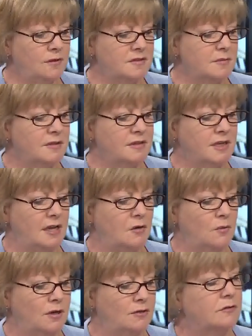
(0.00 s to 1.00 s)
are some of the
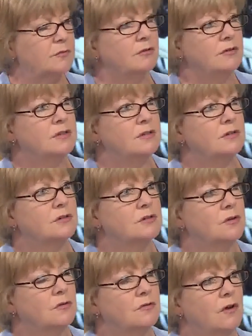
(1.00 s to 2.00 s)
takeaways from your research
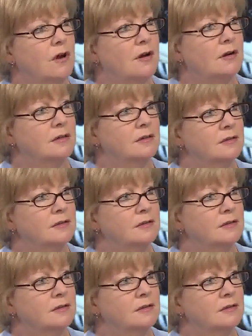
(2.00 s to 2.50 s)
so far?